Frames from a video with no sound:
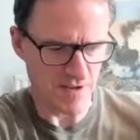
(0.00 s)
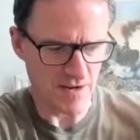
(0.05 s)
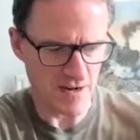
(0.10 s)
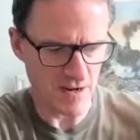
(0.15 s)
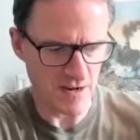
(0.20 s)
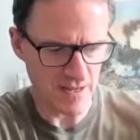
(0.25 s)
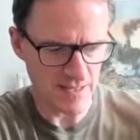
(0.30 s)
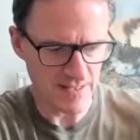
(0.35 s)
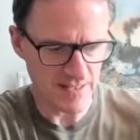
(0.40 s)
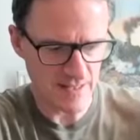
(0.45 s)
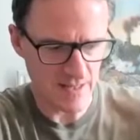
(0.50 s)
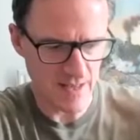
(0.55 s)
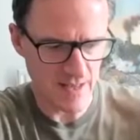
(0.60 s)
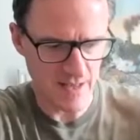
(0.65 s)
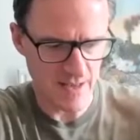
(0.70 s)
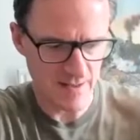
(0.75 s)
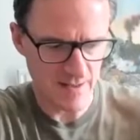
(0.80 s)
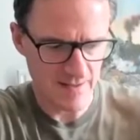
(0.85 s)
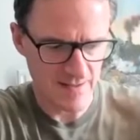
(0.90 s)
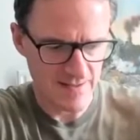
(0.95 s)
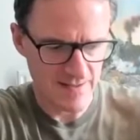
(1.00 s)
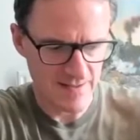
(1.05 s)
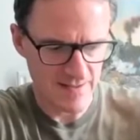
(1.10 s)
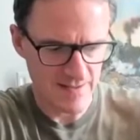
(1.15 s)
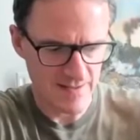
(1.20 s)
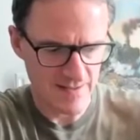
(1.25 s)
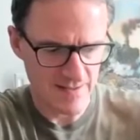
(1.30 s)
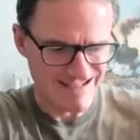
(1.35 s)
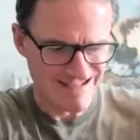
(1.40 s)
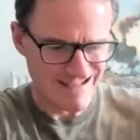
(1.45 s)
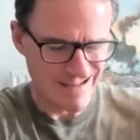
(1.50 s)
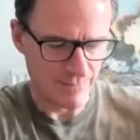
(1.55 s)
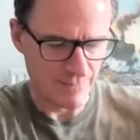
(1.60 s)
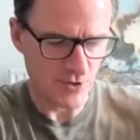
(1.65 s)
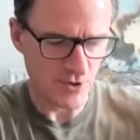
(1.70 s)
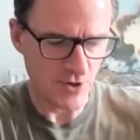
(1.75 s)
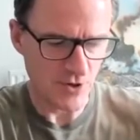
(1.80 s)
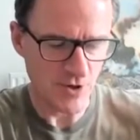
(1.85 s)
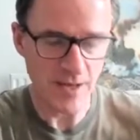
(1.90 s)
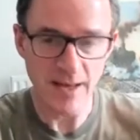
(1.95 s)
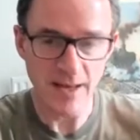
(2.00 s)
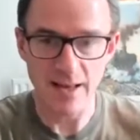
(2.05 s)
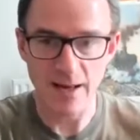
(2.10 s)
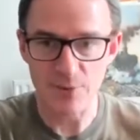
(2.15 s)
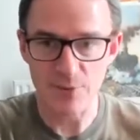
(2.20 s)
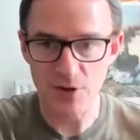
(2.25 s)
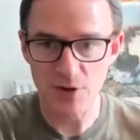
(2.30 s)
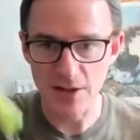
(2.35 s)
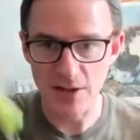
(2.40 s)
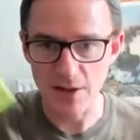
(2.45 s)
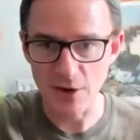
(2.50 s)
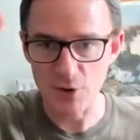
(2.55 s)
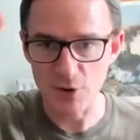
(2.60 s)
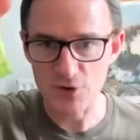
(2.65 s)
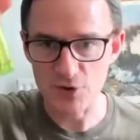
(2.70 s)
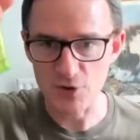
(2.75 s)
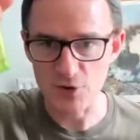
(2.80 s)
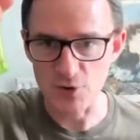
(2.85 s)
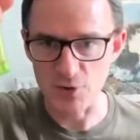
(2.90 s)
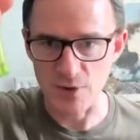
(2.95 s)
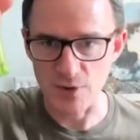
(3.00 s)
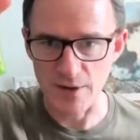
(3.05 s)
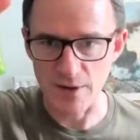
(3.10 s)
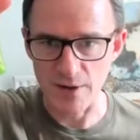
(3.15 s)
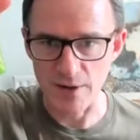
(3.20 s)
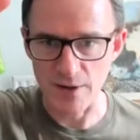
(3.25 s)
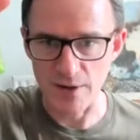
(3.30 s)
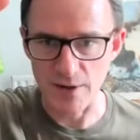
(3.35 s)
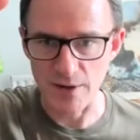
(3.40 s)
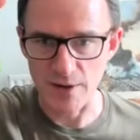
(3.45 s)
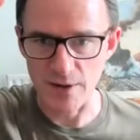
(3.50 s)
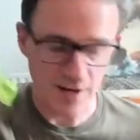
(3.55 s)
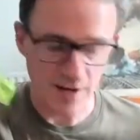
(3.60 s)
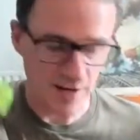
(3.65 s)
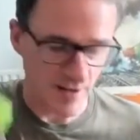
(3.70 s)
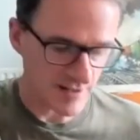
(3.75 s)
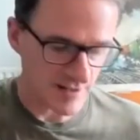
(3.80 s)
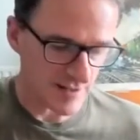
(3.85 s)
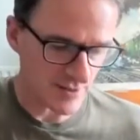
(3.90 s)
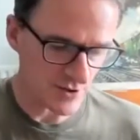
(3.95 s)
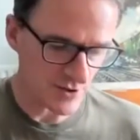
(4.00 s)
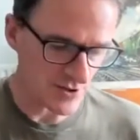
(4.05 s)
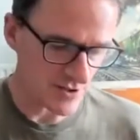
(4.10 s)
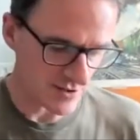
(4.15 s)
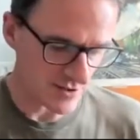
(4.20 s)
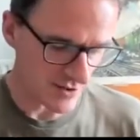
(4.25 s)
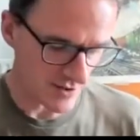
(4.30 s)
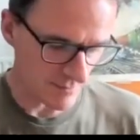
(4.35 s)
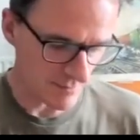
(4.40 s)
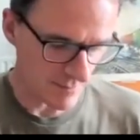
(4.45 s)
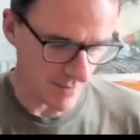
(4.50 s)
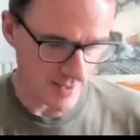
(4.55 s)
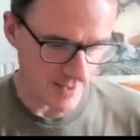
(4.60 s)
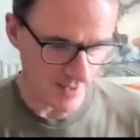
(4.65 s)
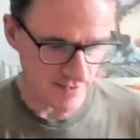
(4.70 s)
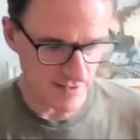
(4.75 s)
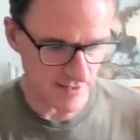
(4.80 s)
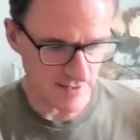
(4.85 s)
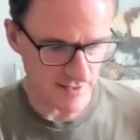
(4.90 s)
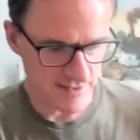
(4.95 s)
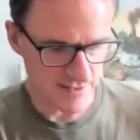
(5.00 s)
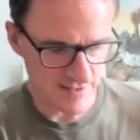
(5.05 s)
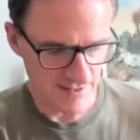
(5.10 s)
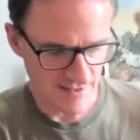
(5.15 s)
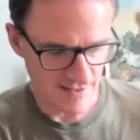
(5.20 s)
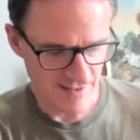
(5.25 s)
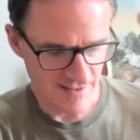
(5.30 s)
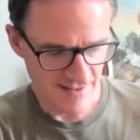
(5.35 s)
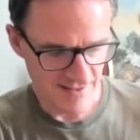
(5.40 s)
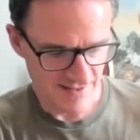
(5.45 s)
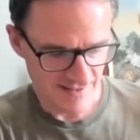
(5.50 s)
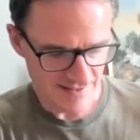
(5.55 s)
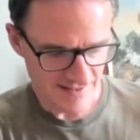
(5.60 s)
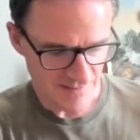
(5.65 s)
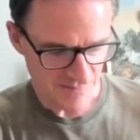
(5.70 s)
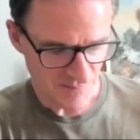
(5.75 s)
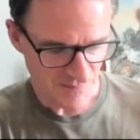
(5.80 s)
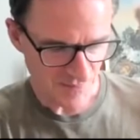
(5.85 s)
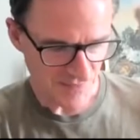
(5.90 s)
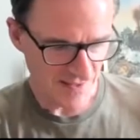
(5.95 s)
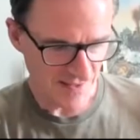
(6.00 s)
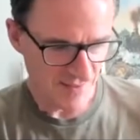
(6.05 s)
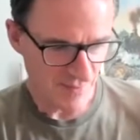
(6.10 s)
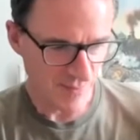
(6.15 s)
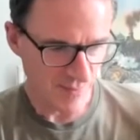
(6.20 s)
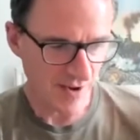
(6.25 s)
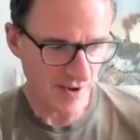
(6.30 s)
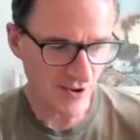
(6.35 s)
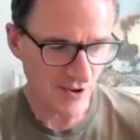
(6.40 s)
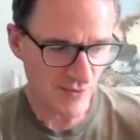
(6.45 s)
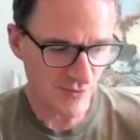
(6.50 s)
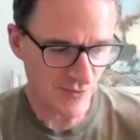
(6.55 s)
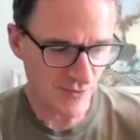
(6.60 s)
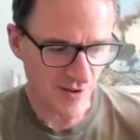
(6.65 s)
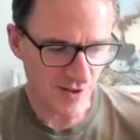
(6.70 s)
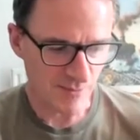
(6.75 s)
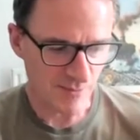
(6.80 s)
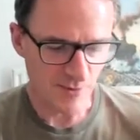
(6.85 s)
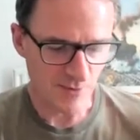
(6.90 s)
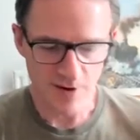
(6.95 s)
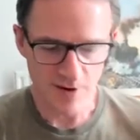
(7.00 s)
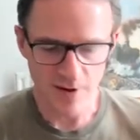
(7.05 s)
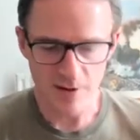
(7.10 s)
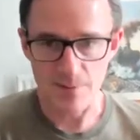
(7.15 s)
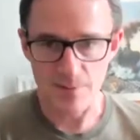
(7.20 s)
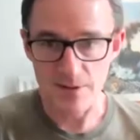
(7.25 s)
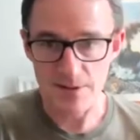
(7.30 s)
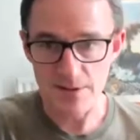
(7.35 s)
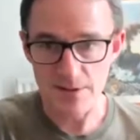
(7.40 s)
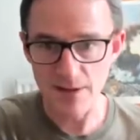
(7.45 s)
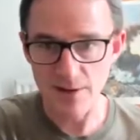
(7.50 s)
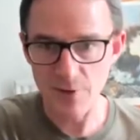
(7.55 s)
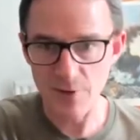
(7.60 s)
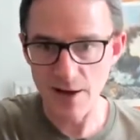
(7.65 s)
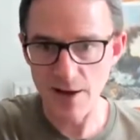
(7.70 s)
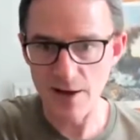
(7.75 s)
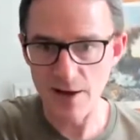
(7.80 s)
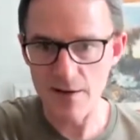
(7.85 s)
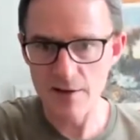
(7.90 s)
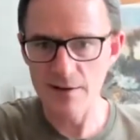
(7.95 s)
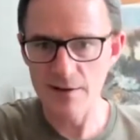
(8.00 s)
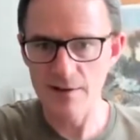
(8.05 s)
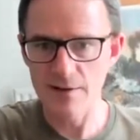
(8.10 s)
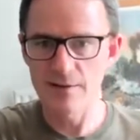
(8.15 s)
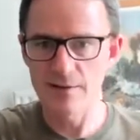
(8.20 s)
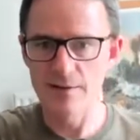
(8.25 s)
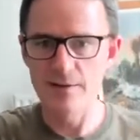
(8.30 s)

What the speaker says: a light I'm doing it the old school way with a cigarette lighter, which is not the best. But I couldn't find the bottle opener, so here we go.